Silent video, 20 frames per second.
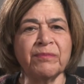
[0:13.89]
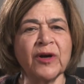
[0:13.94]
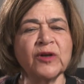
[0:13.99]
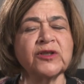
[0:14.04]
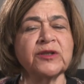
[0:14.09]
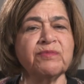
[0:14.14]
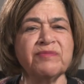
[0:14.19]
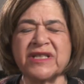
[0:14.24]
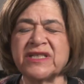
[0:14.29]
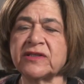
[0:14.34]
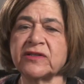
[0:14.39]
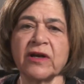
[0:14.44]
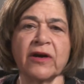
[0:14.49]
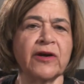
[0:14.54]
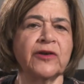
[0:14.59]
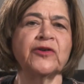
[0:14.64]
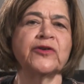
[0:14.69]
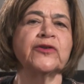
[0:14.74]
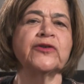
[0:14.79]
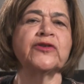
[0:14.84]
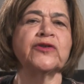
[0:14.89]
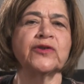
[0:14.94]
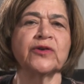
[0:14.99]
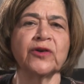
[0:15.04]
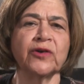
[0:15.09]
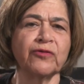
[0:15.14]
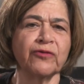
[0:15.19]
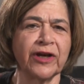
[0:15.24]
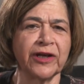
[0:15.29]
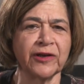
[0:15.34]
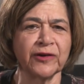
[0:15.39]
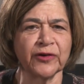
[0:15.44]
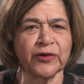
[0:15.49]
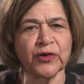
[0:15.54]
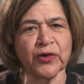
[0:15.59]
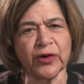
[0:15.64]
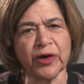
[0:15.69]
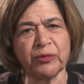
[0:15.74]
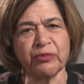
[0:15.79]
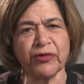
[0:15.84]
most misunderstood
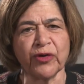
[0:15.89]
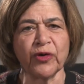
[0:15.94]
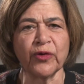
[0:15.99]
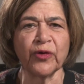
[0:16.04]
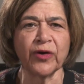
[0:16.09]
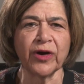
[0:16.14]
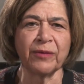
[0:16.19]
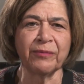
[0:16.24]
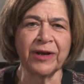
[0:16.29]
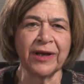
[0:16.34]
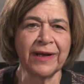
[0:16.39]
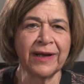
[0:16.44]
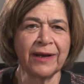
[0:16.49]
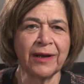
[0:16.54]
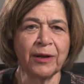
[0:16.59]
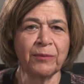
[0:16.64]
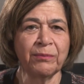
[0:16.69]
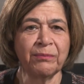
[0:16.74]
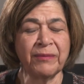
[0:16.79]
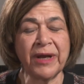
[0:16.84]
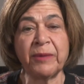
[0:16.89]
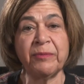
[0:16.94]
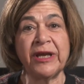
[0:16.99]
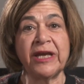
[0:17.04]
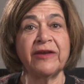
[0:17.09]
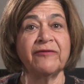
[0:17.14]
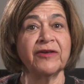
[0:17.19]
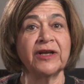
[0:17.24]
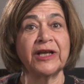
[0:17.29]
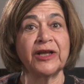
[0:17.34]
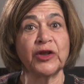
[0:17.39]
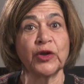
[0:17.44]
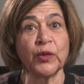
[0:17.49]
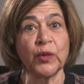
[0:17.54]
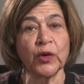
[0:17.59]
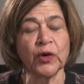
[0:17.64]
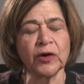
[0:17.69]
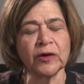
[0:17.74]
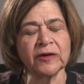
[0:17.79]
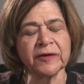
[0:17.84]
regulatory program, maybe even in the
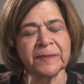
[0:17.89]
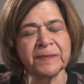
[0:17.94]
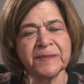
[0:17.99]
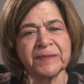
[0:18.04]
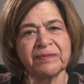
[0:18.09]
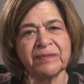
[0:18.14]
world.